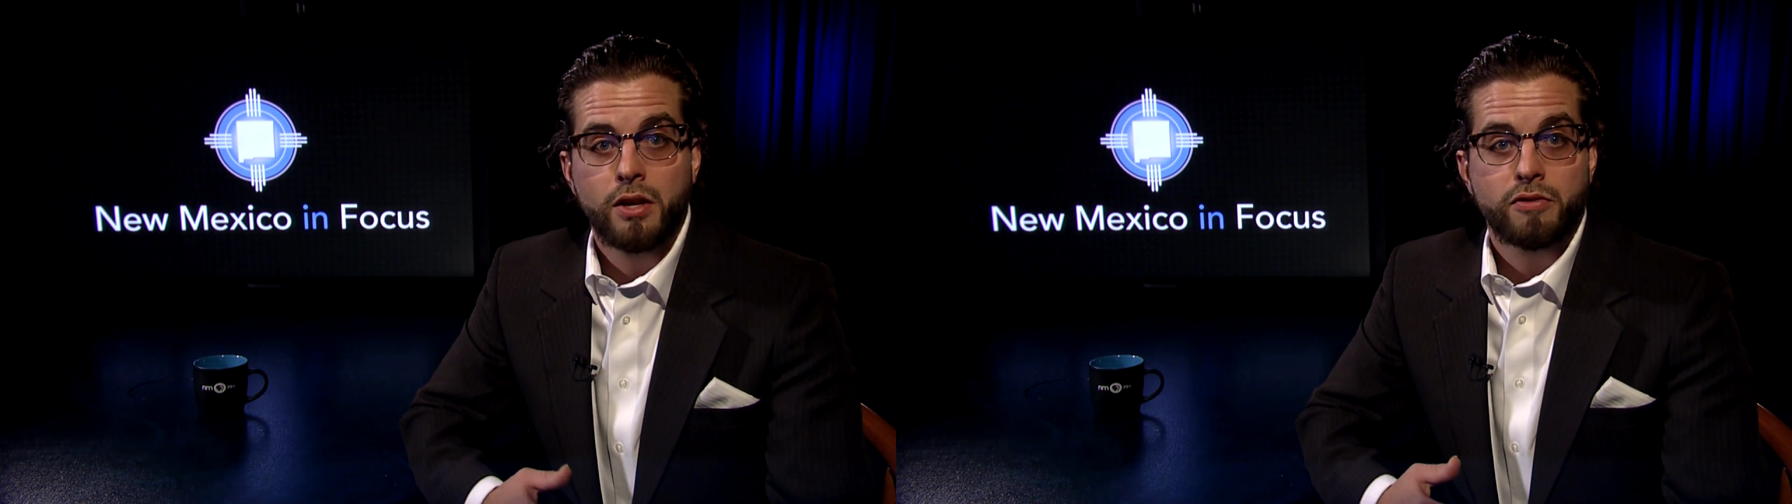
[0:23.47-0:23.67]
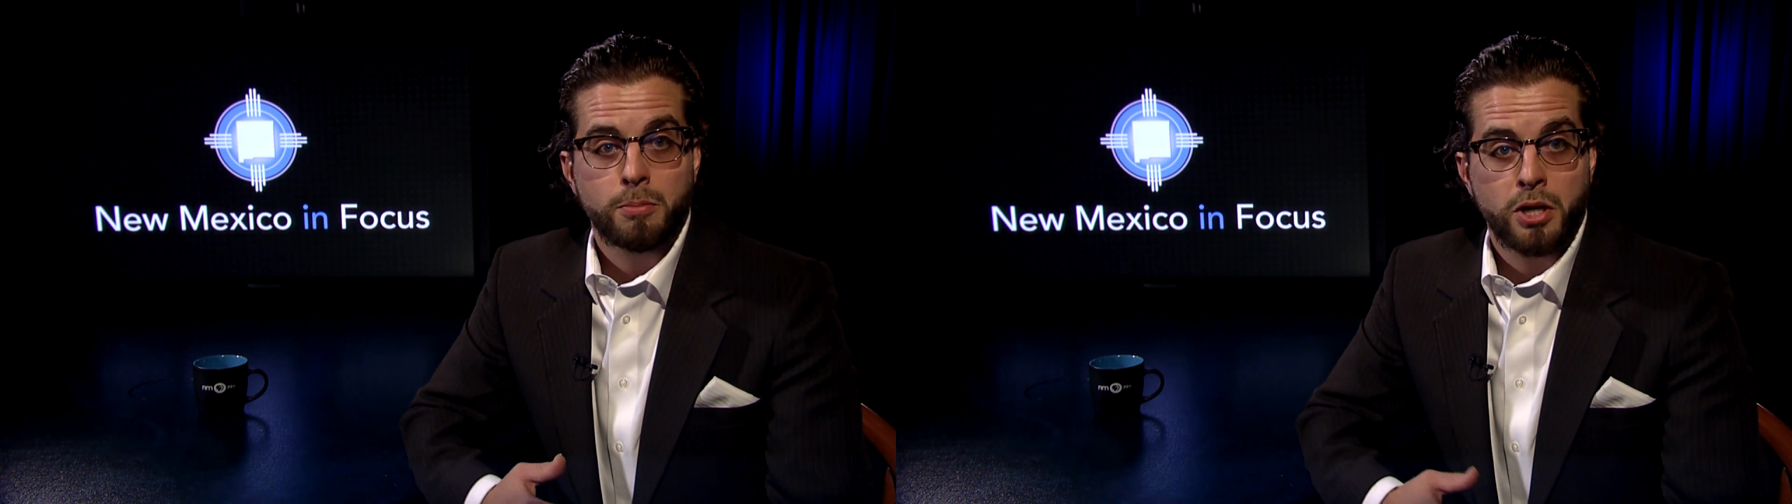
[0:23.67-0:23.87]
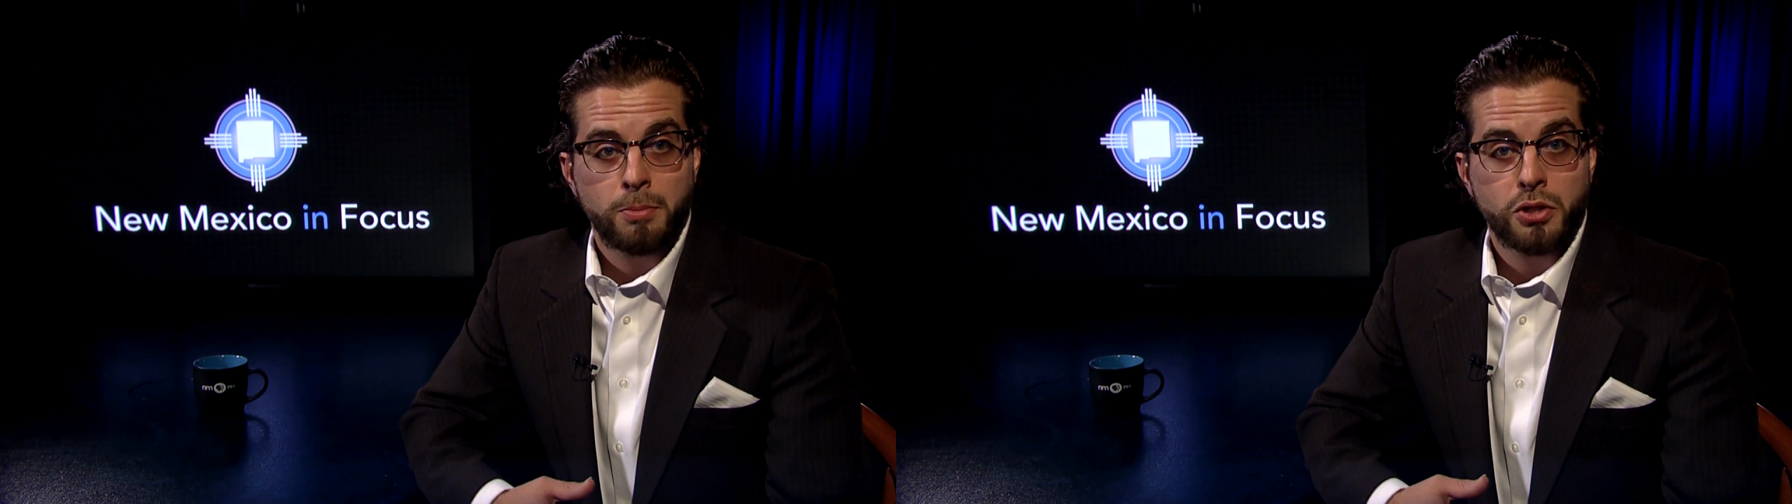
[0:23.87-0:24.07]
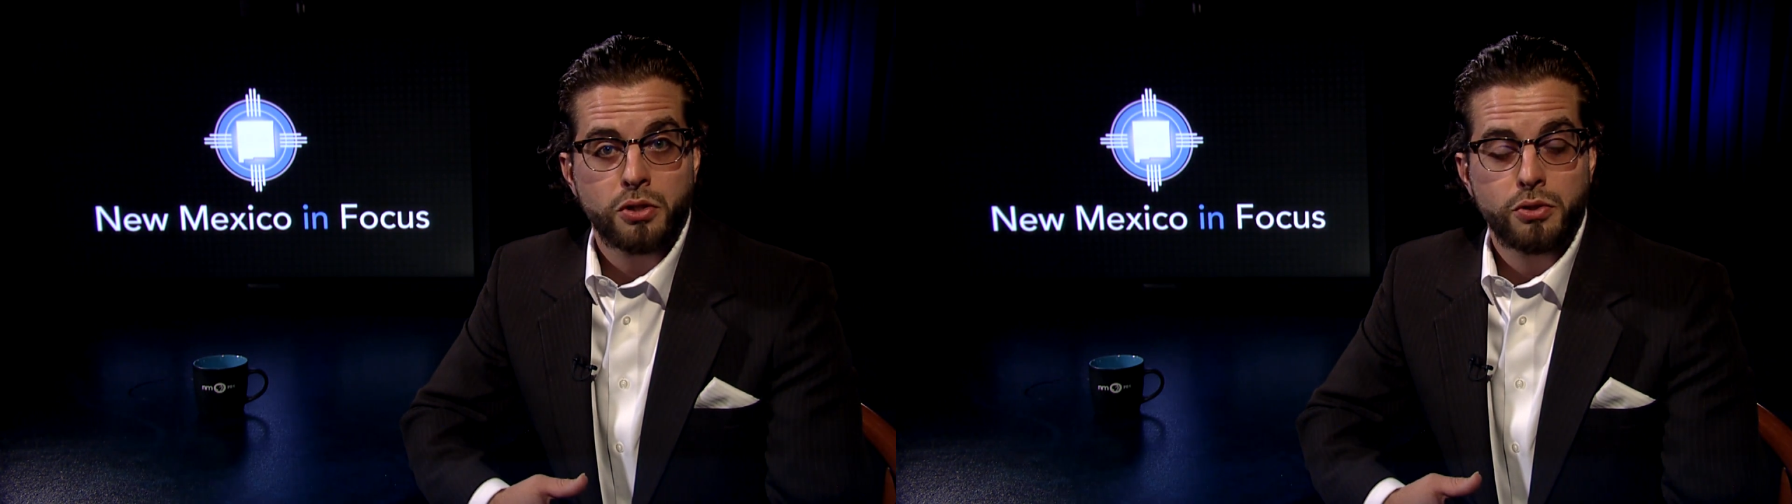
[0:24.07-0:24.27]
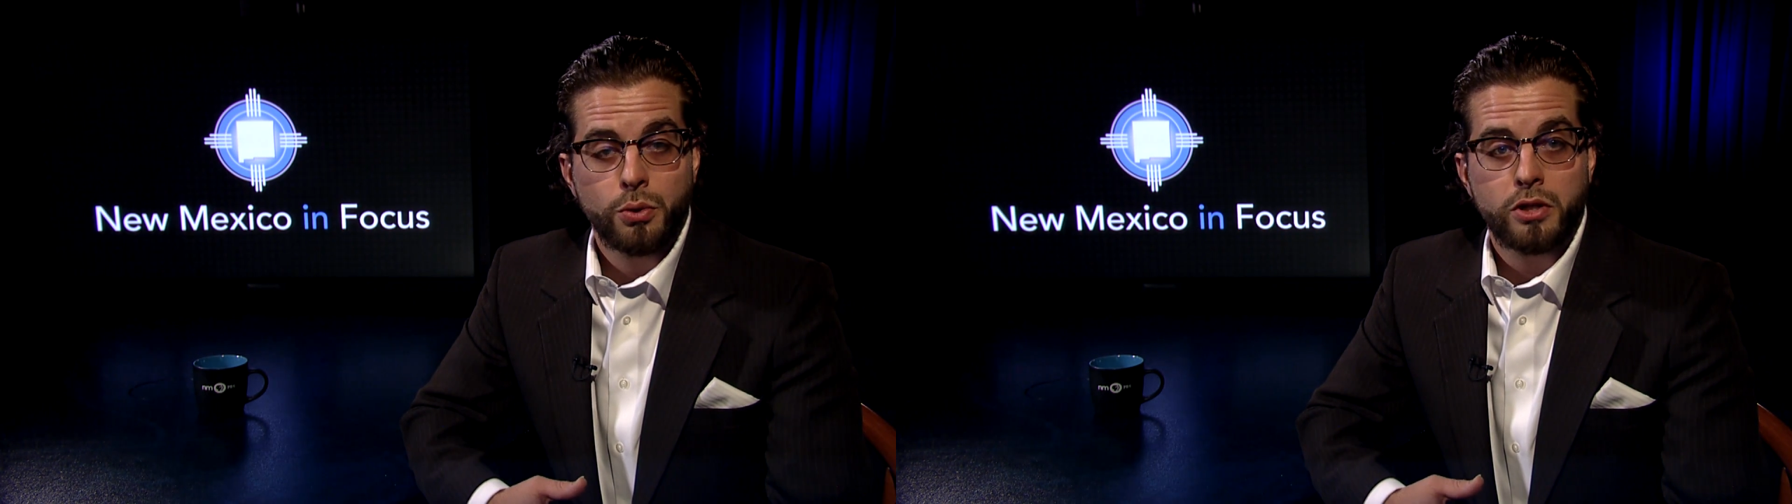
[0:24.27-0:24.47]
from
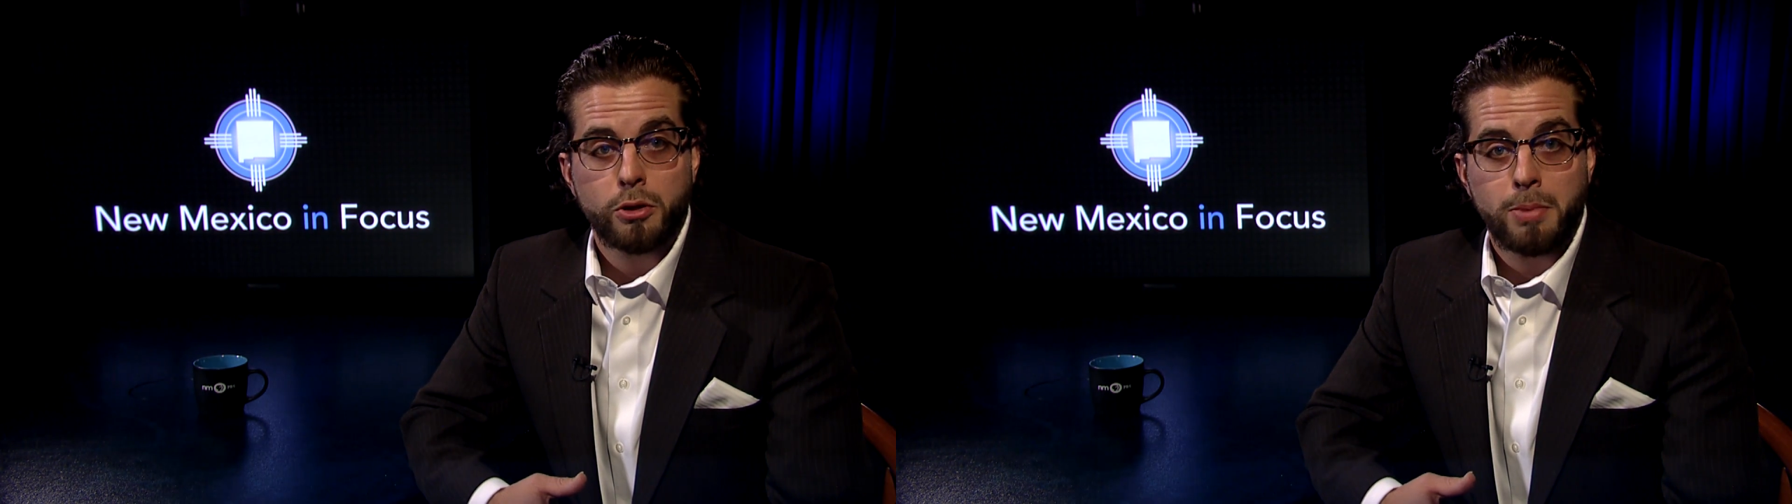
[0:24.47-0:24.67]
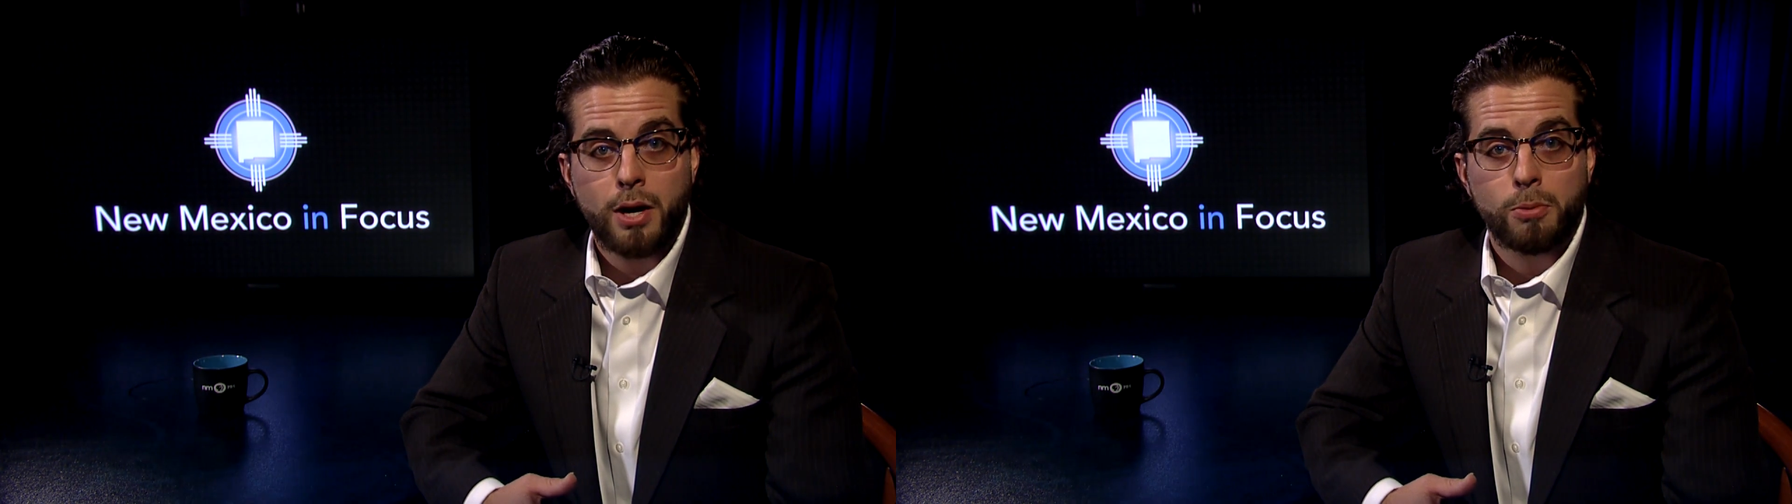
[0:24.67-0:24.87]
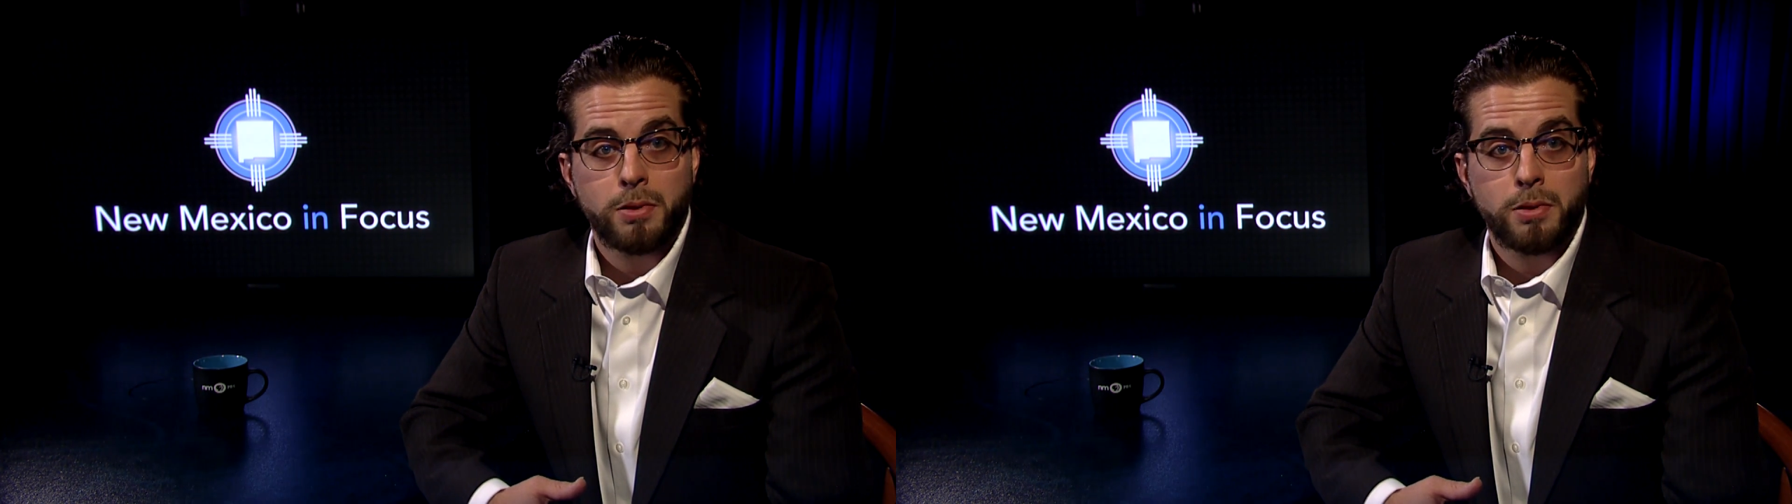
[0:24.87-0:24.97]
commercial nuclear power